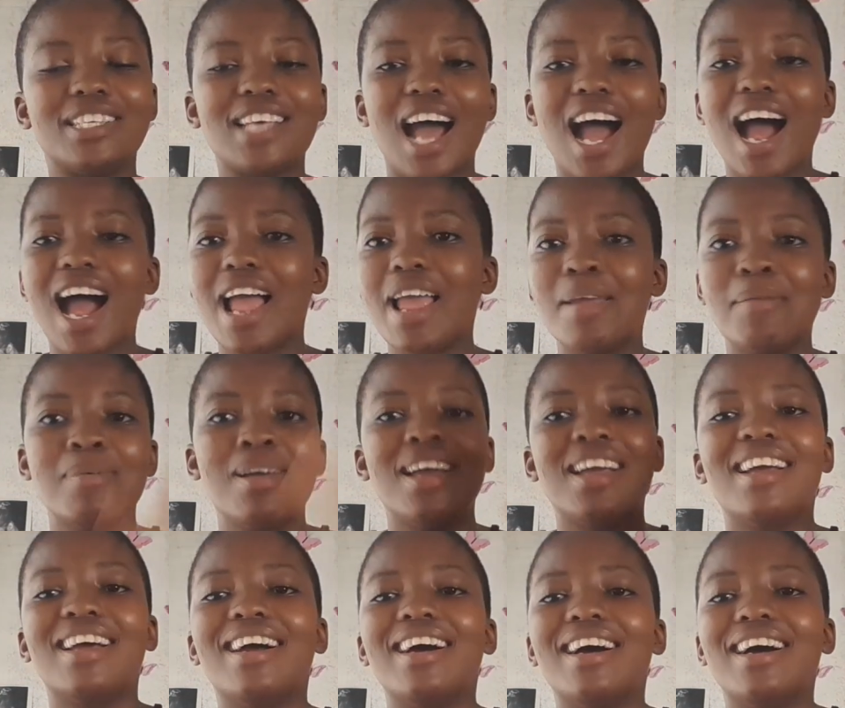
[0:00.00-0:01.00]
time,
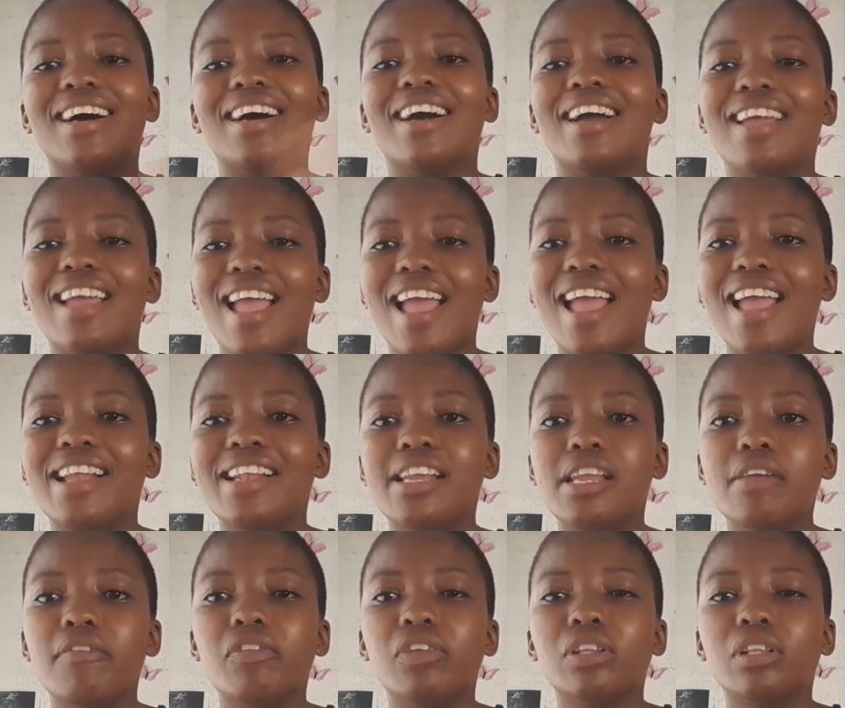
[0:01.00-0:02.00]
and
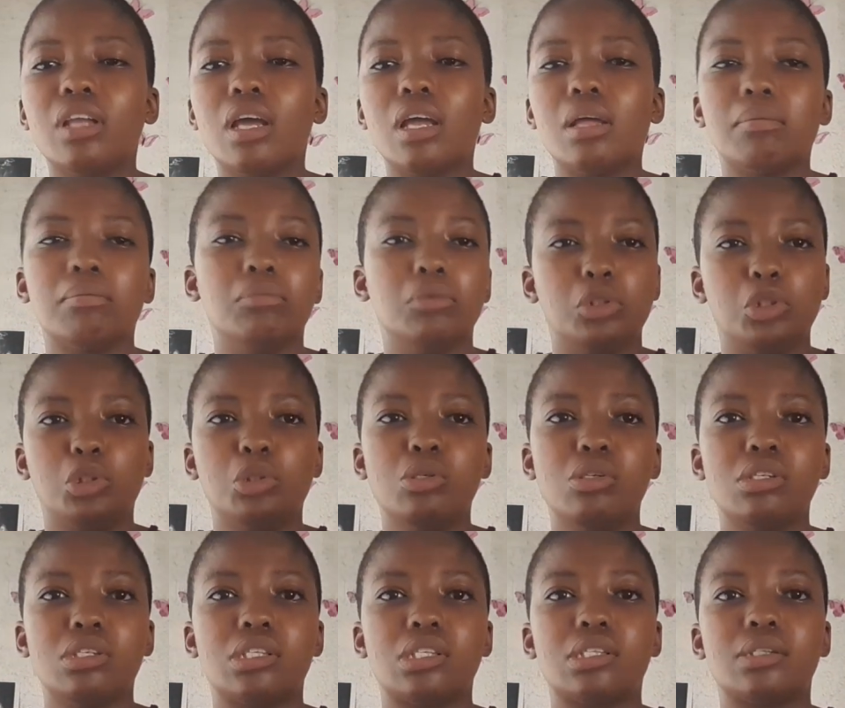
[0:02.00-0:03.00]
even the
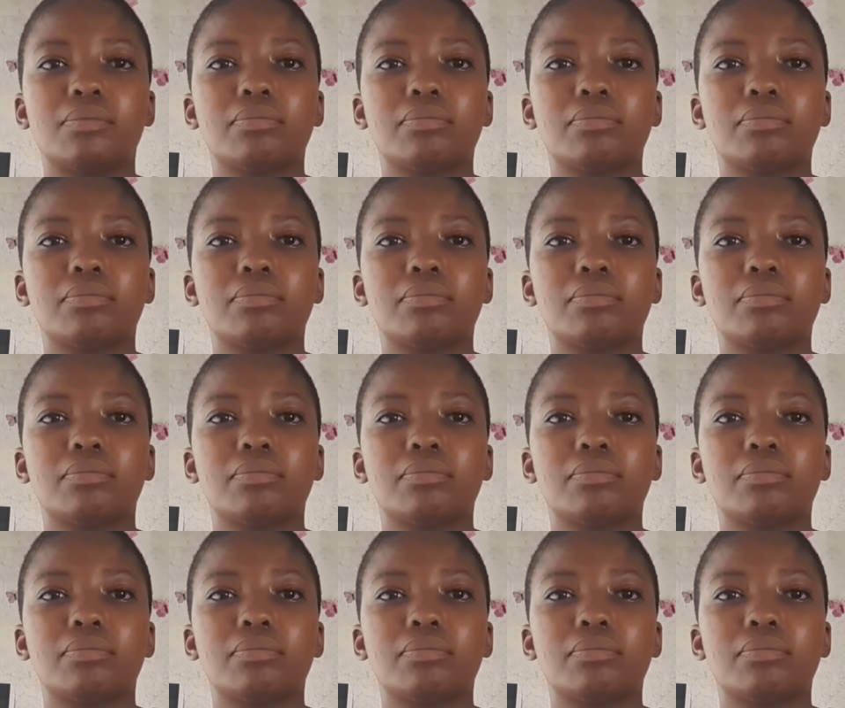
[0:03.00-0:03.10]
modules,